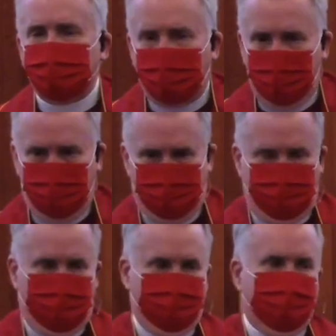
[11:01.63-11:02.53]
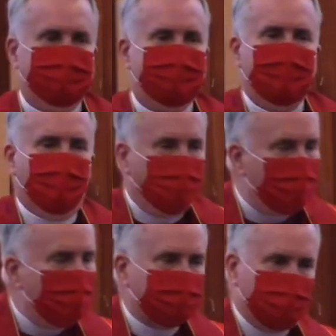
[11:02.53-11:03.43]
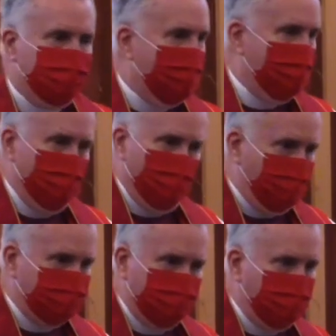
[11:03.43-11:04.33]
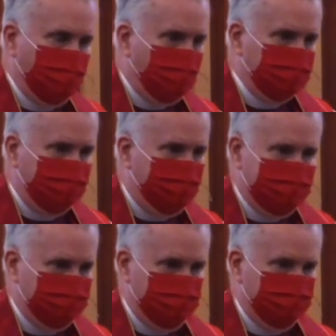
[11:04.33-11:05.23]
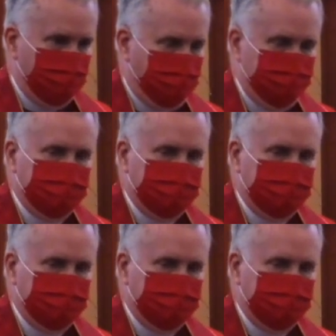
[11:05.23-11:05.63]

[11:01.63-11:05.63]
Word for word: purposes with much of how the rest of the world defines itself.